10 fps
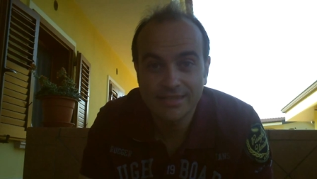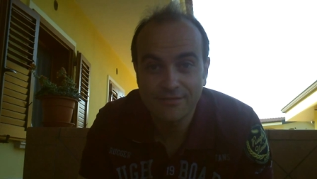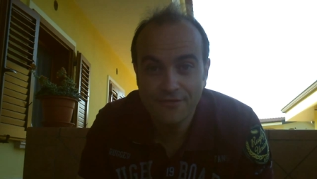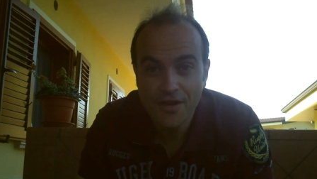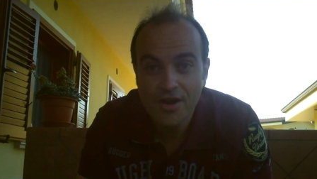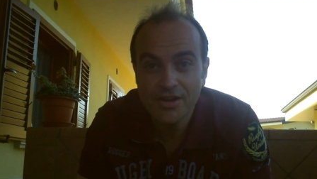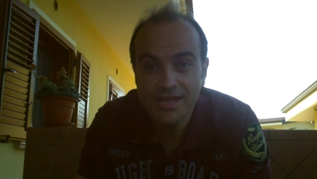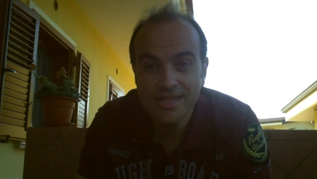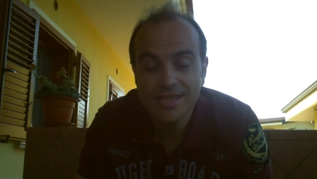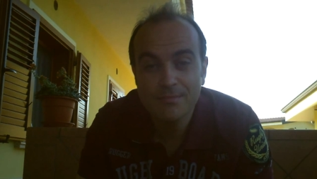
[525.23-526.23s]
is a
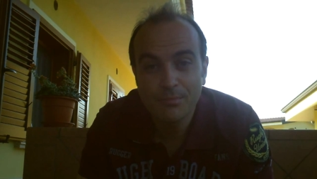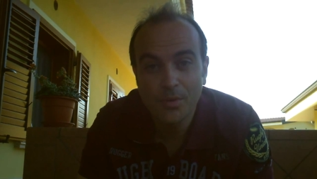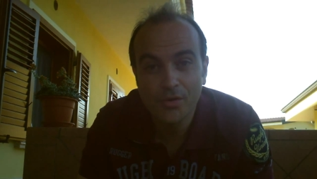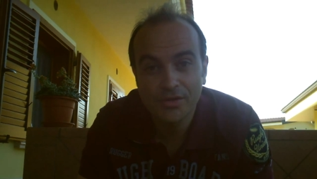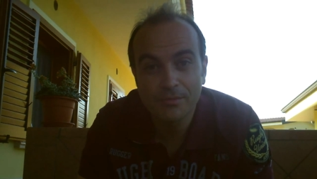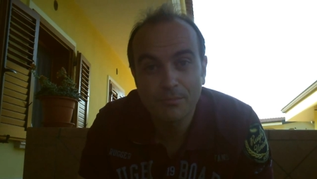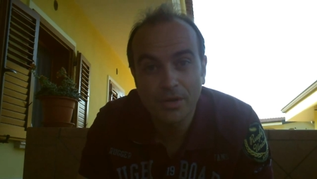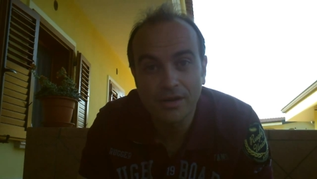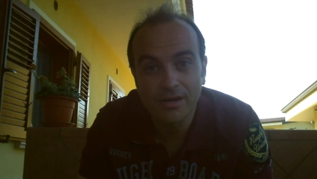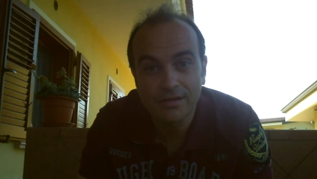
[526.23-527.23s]
very
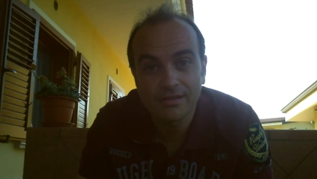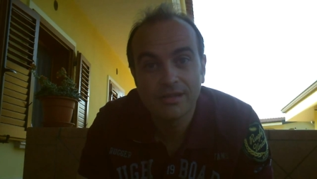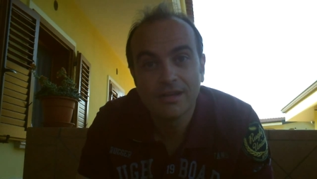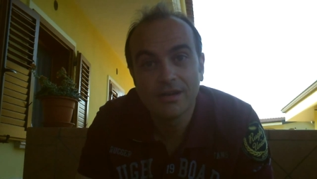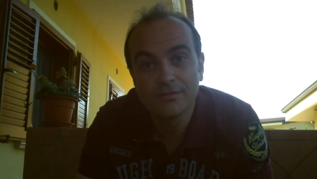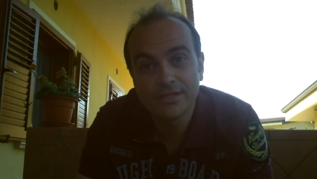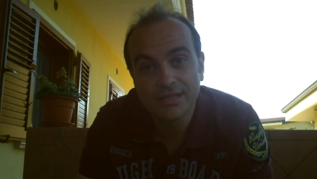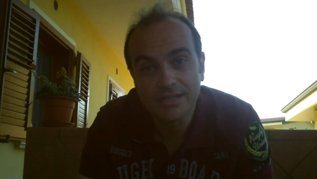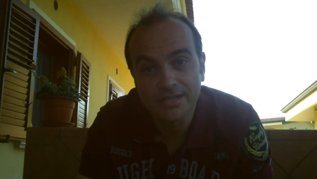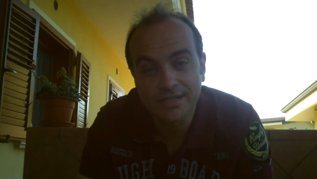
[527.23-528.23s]
important part of
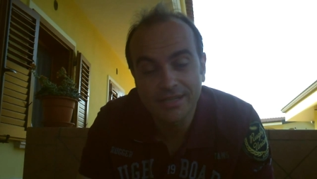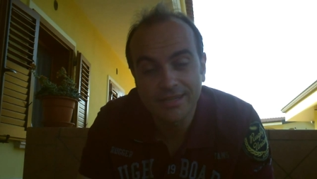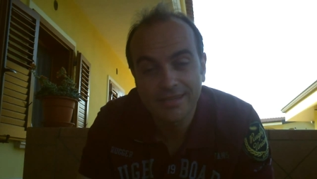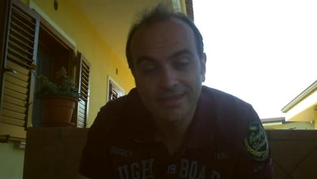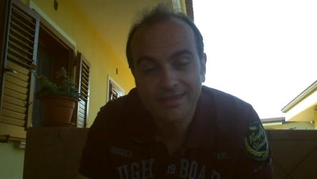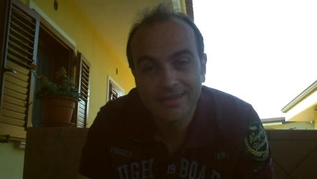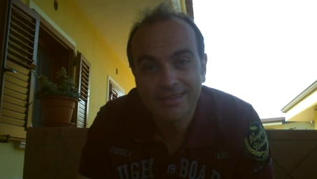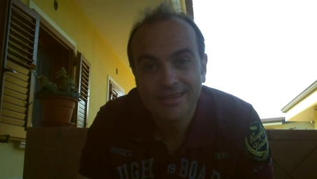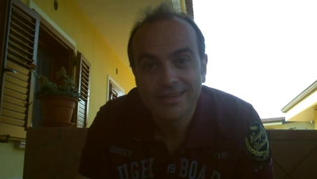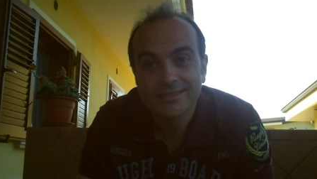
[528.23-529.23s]
the learning.
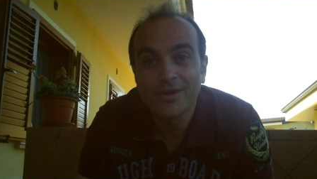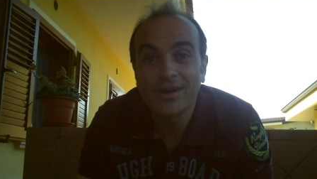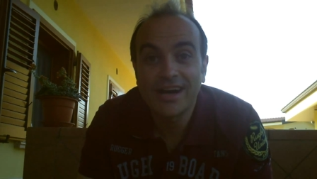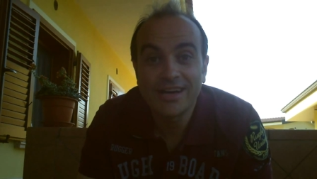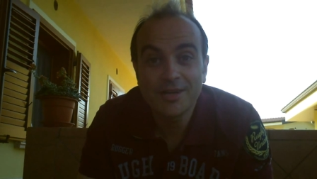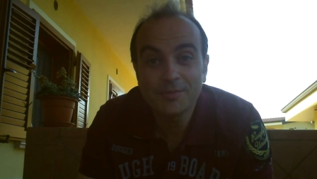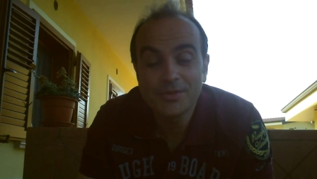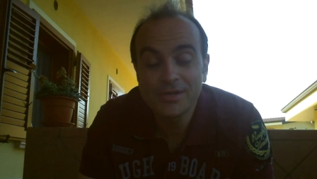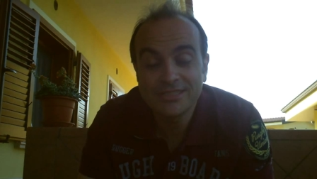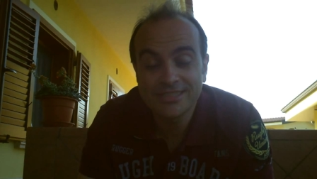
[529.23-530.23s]
So I
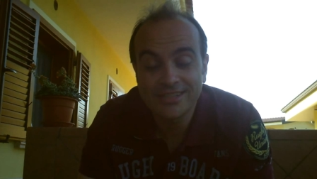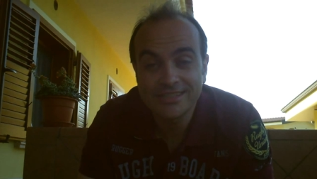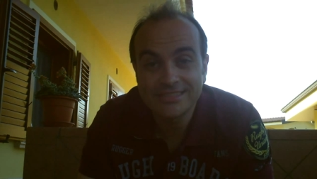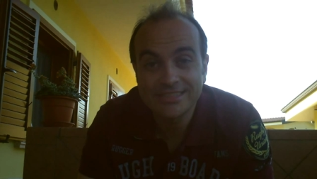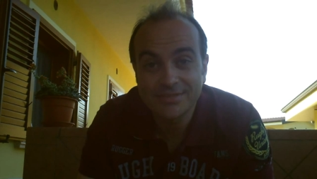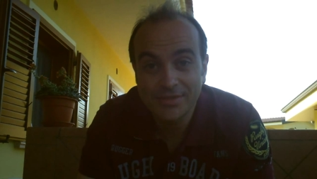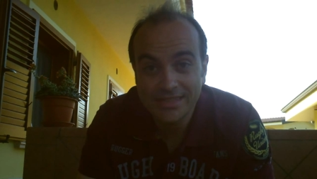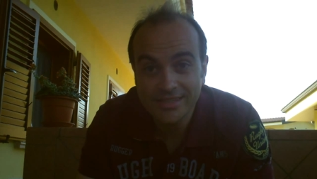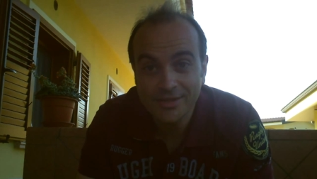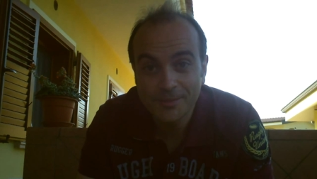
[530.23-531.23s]
hope you enjoyed this
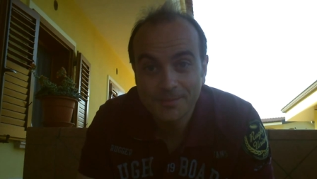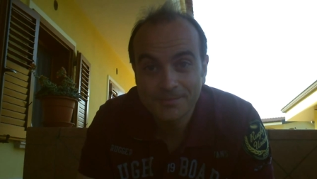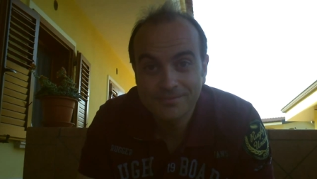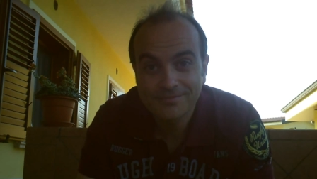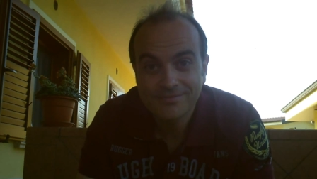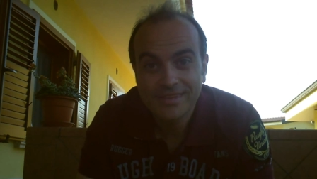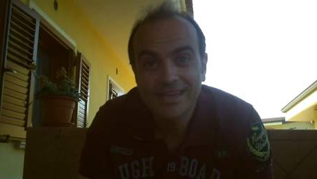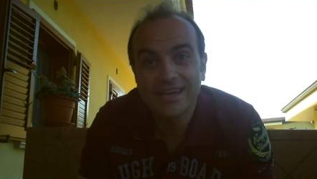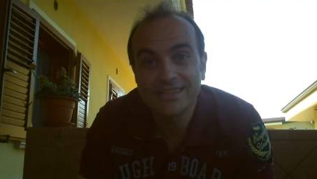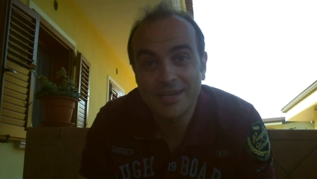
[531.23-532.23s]
video,
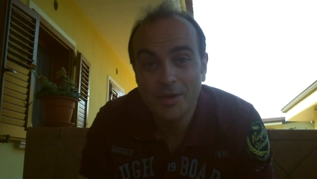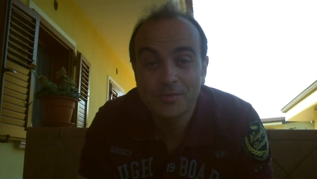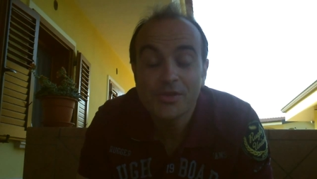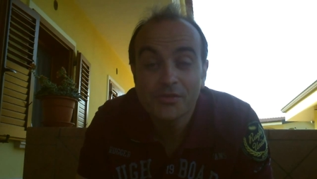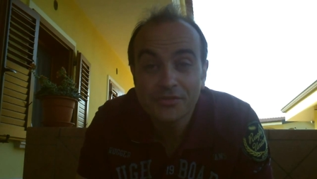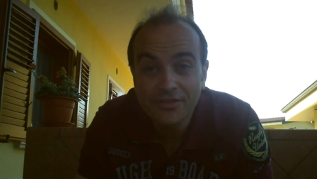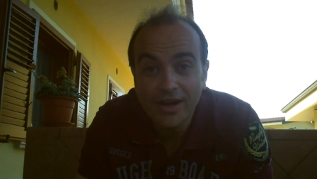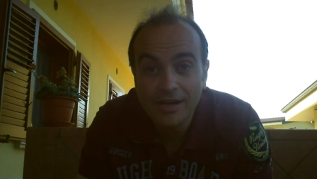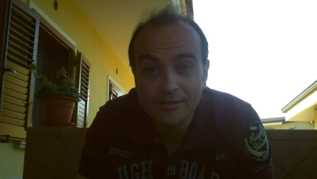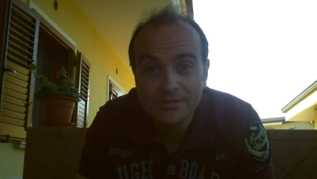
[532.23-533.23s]
and I hope you
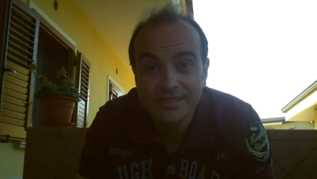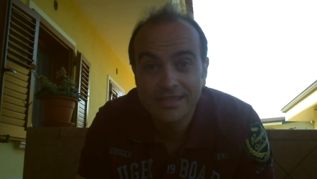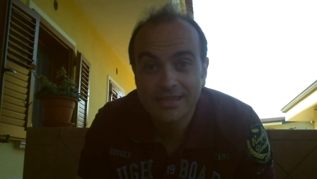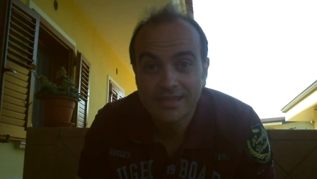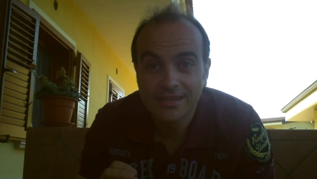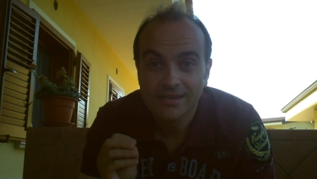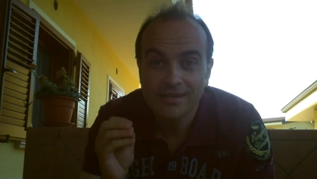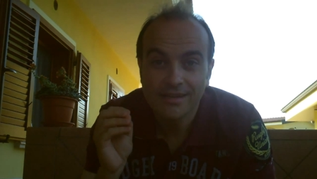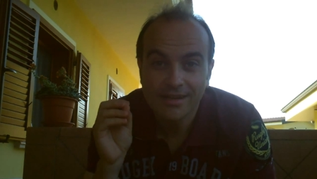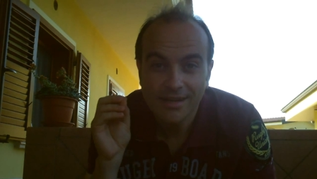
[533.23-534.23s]
found
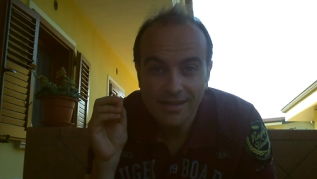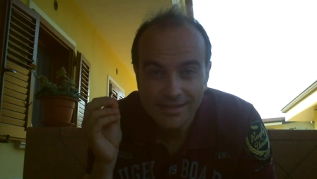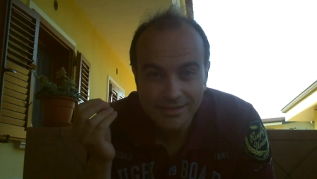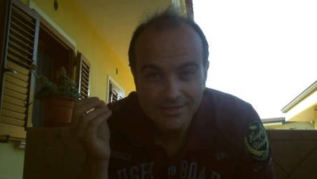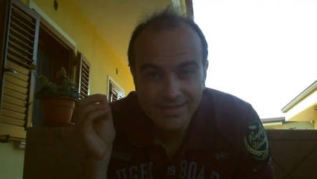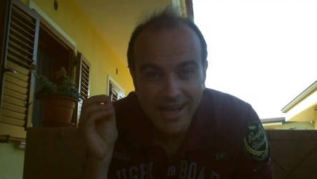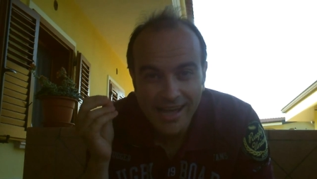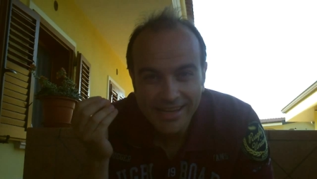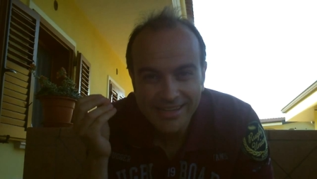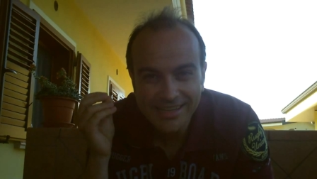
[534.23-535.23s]
a little
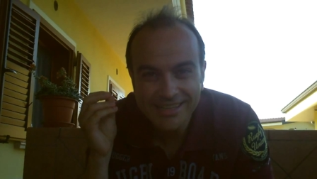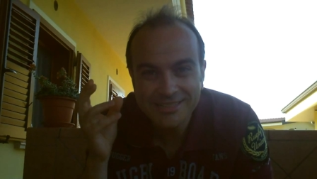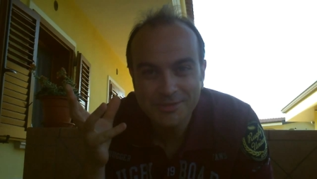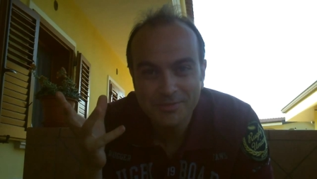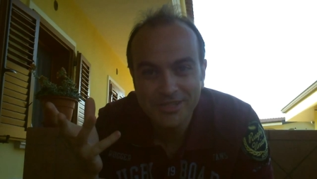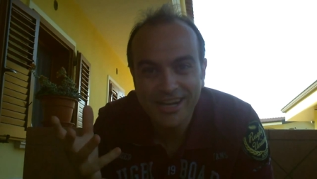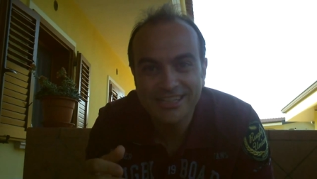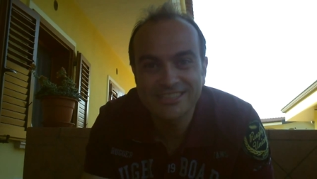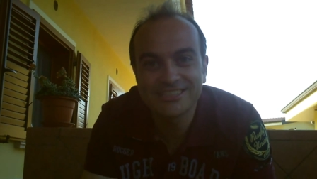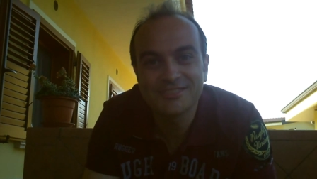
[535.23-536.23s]
tiny
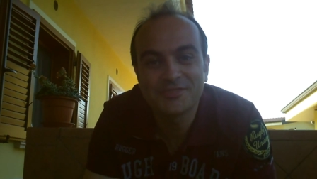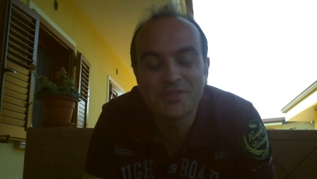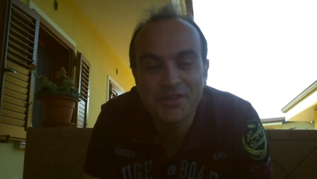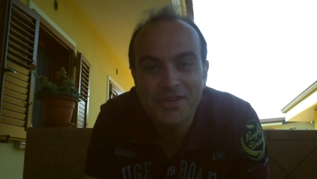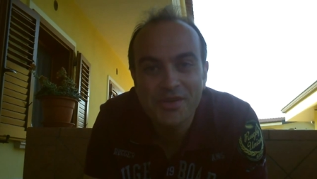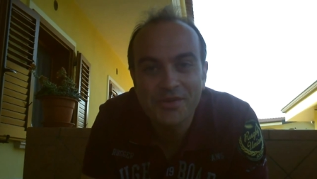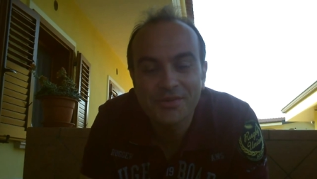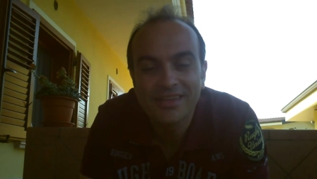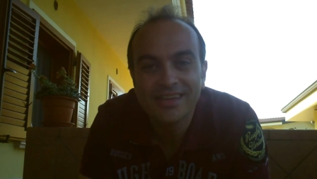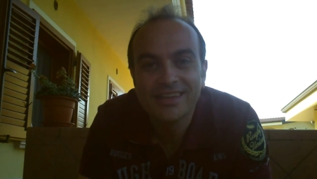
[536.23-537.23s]
inspiration for
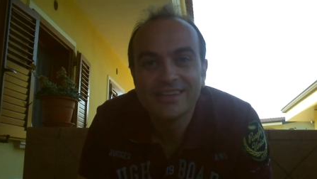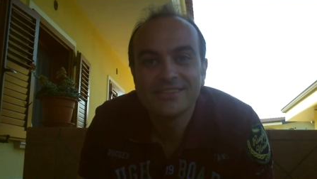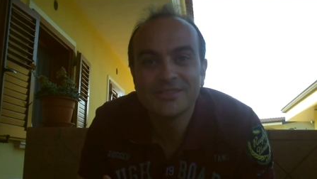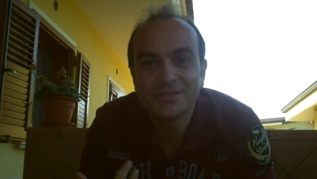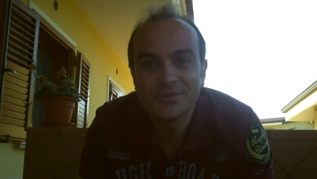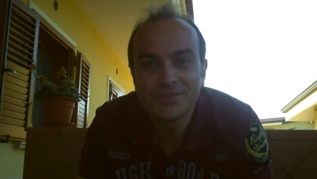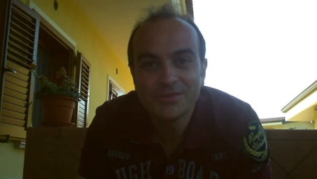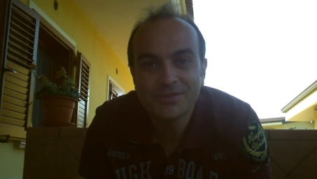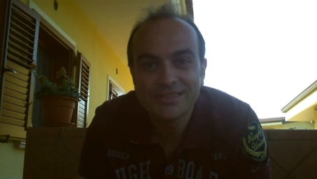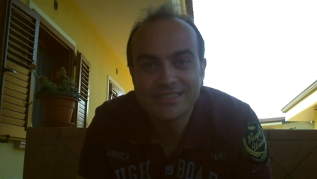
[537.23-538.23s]
you
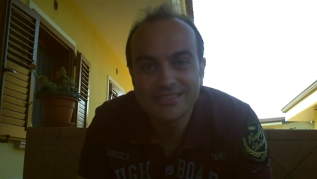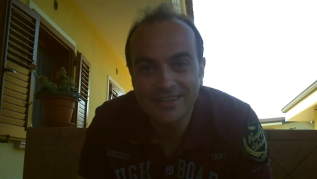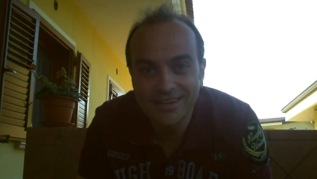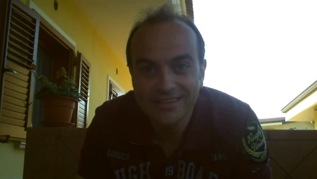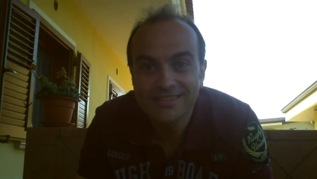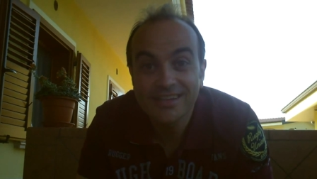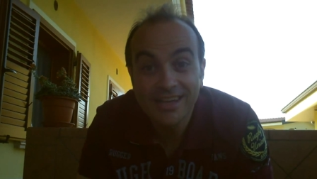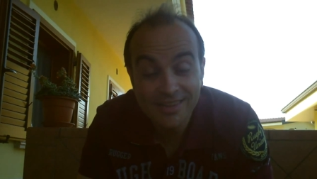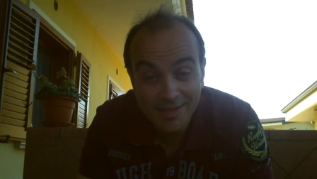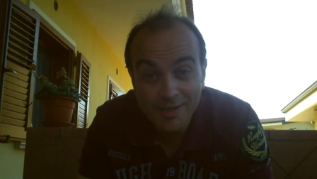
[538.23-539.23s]
to start
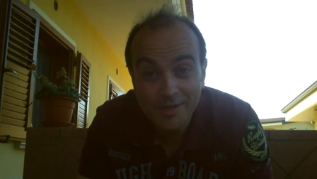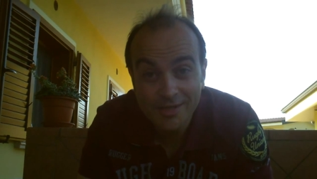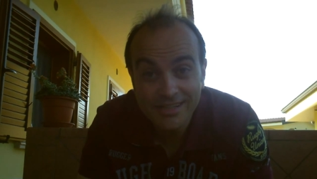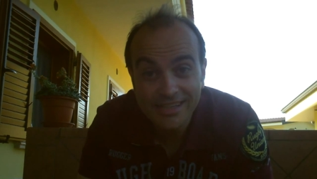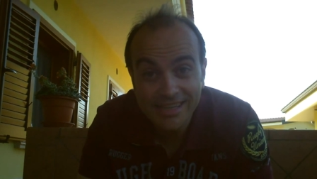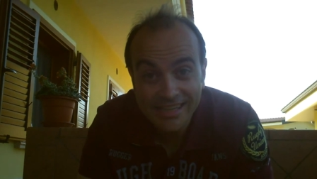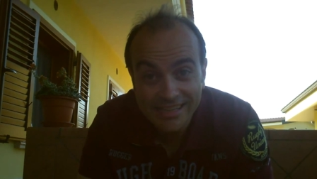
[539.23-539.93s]
and learn